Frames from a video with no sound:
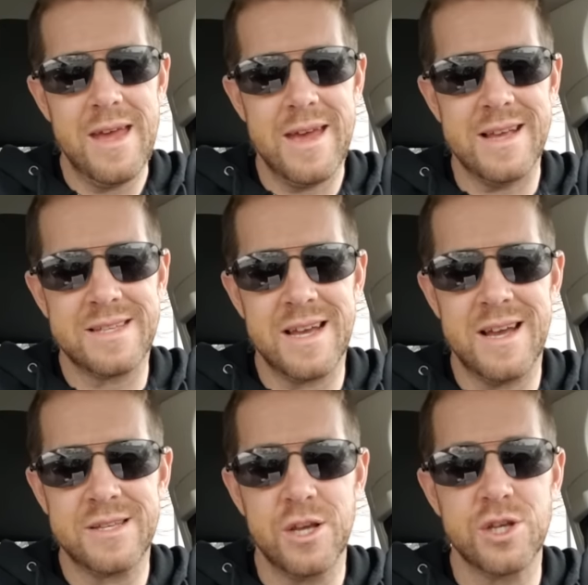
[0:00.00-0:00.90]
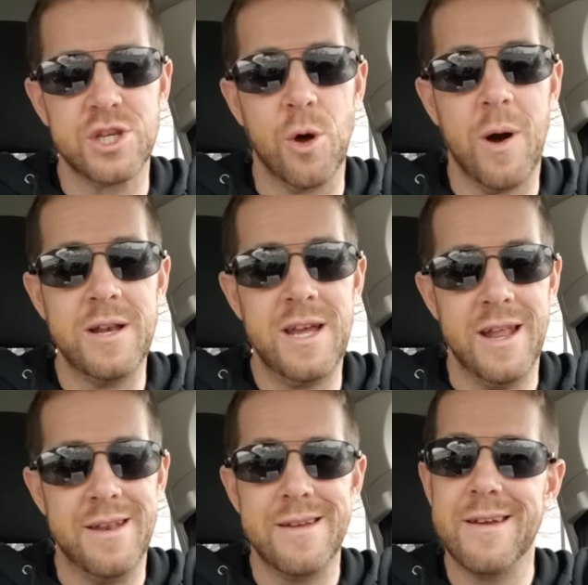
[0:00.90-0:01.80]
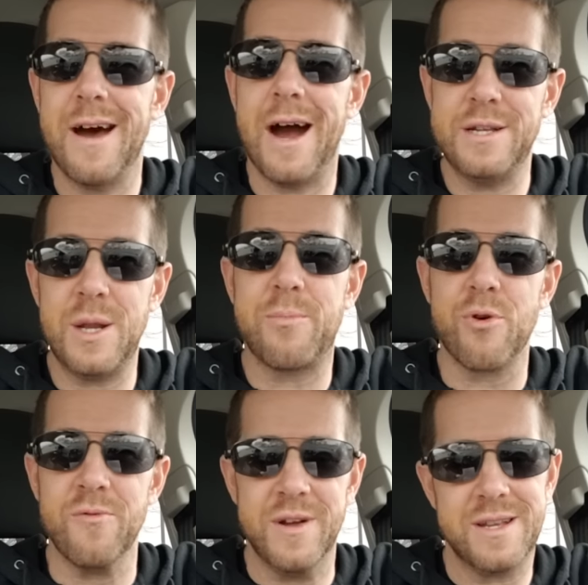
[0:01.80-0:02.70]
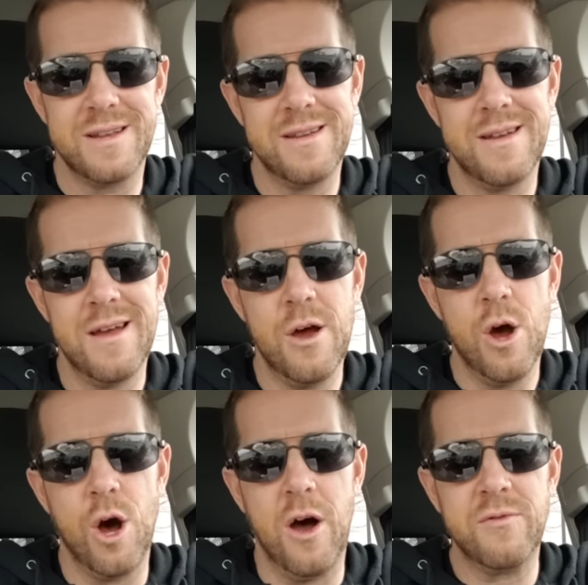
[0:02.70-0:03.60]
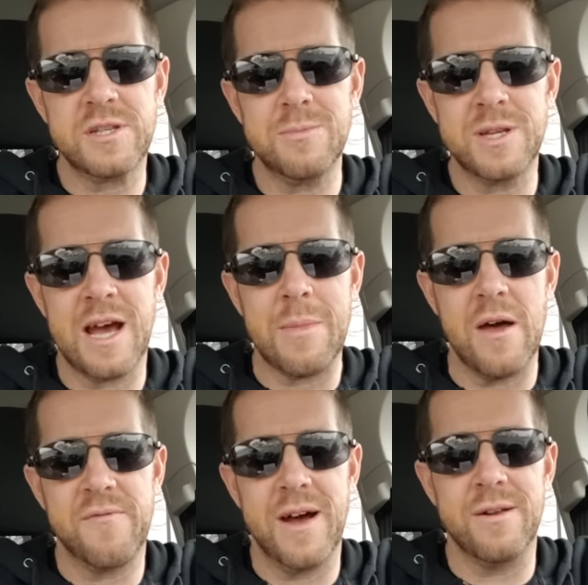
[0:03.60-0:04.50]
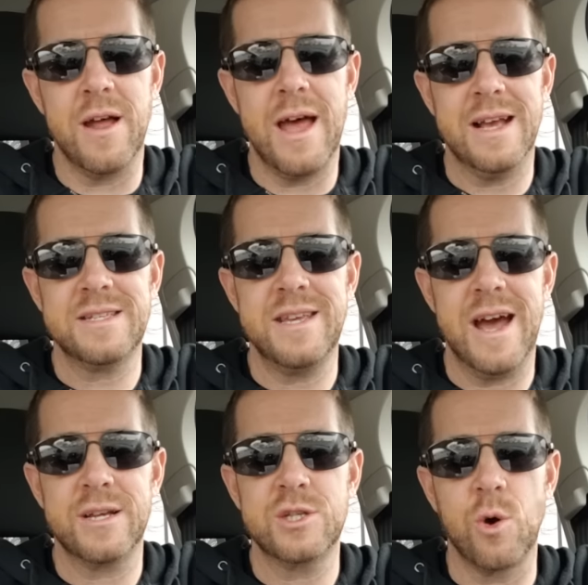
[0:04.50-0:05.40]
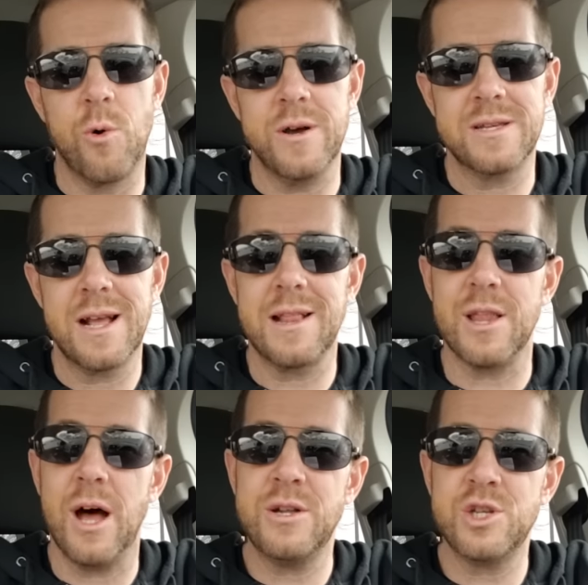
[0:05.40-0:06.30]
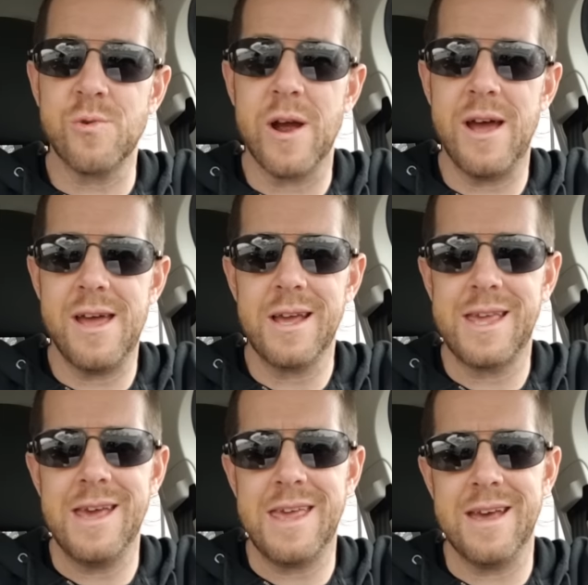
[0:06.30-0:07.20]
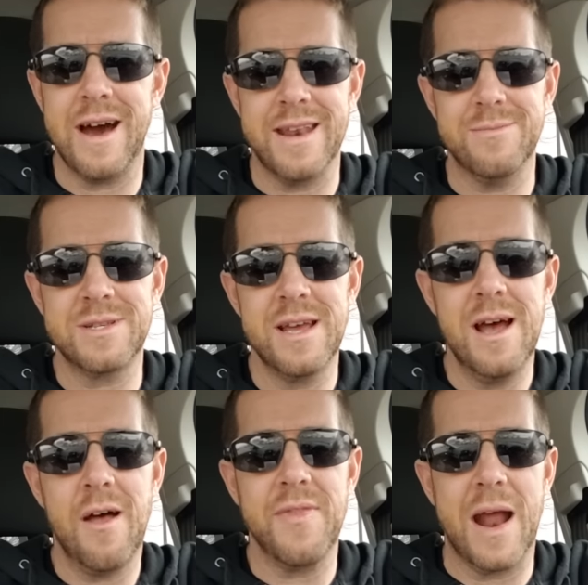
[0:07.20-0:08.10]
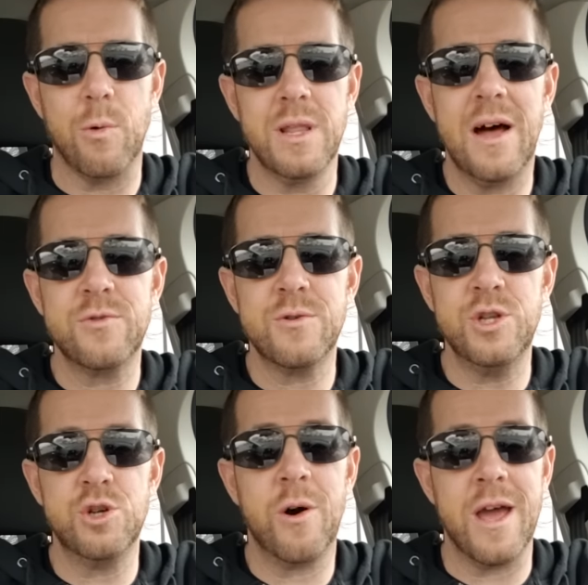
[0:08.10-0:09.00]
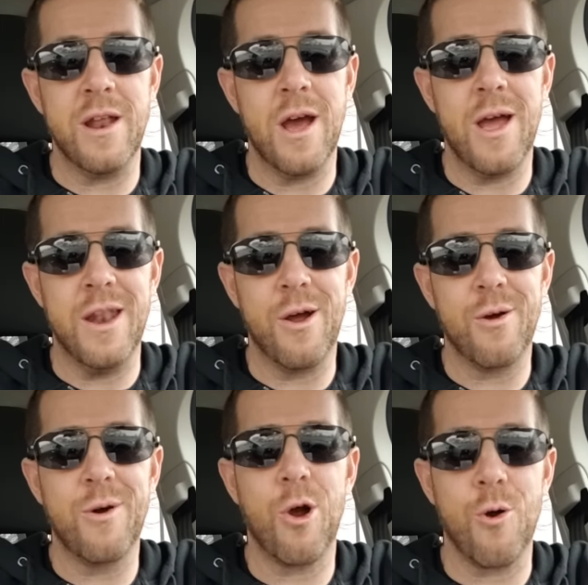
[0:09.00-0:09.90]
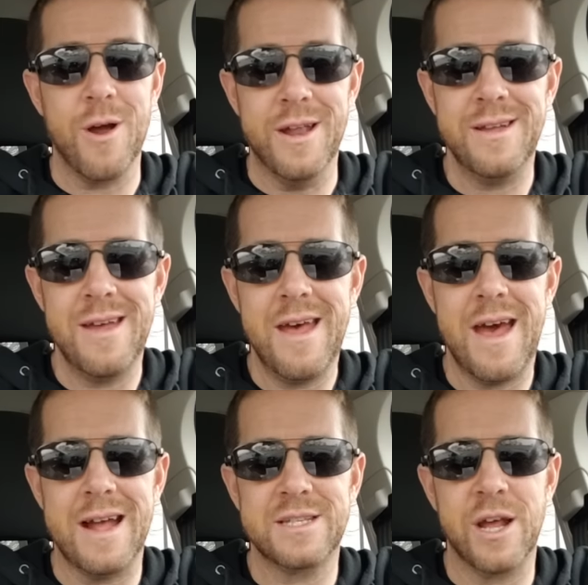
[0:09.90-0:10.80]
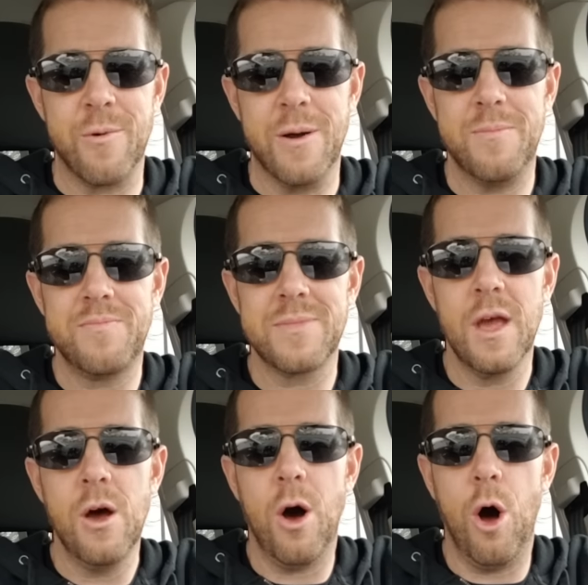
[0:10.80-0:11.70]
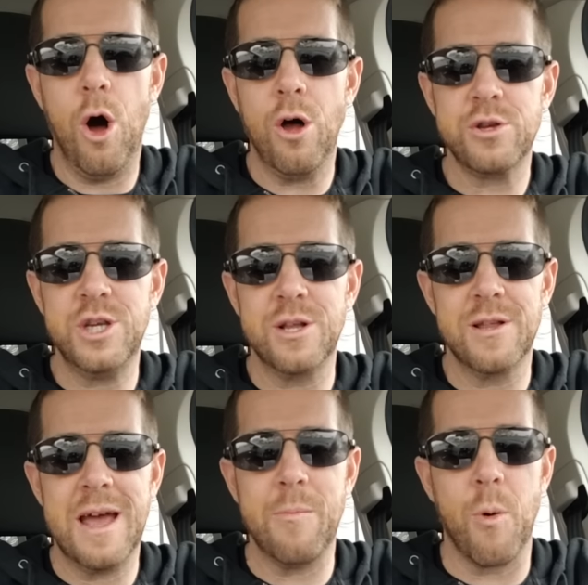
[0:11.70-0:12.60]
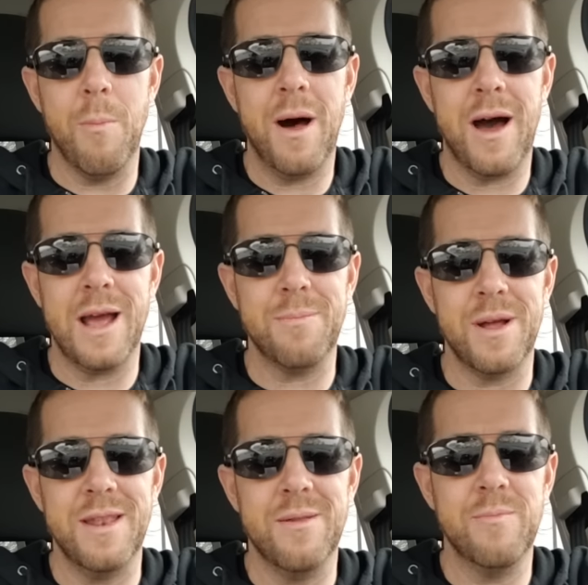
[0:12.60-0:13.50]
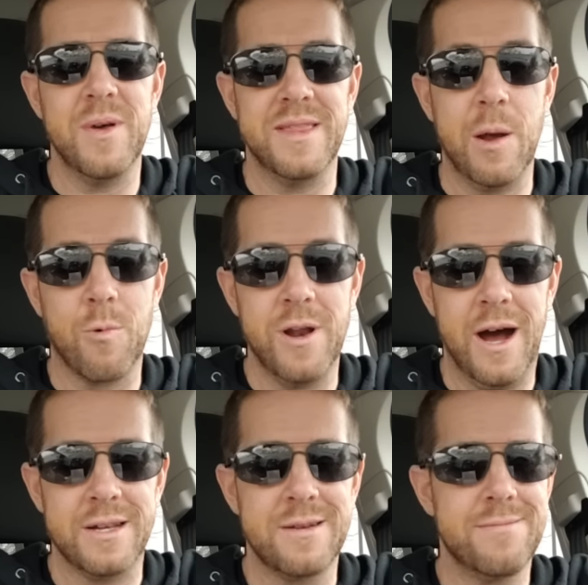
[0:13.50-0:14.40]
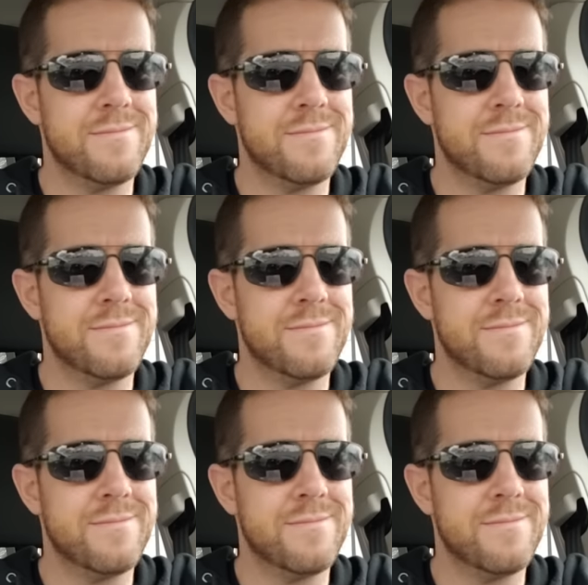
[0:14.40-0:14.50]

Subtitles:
He says, so I did. I did prove it. Over some time, I found SEX toys, lingerie, kinky items that I would love to enjoy her in, etc. All she claimed were mine, but that they were not.